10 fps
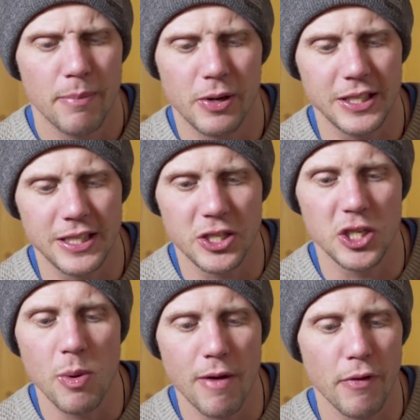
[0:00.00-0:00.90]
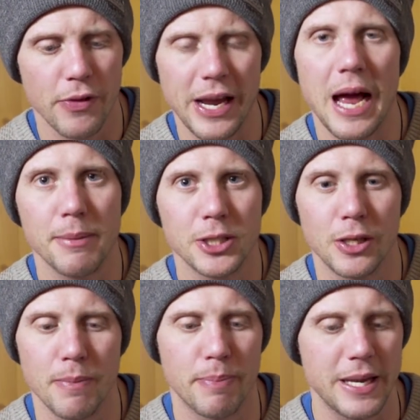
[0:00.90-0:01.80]
because it's a do everything,
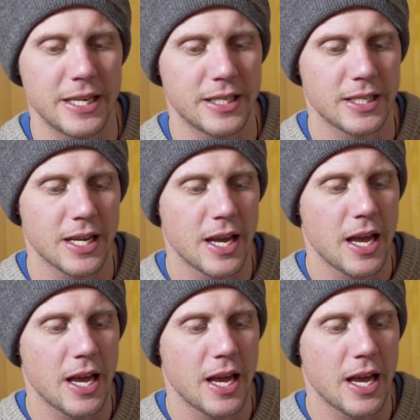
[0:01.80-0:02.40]
absolute beast.